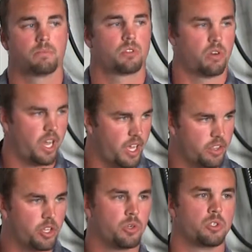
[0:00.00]
so it had
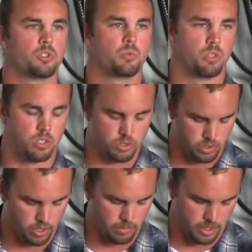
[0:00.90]
the usual
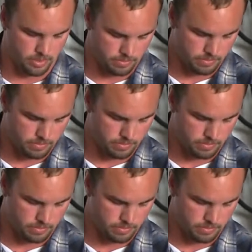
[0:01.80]
treatment.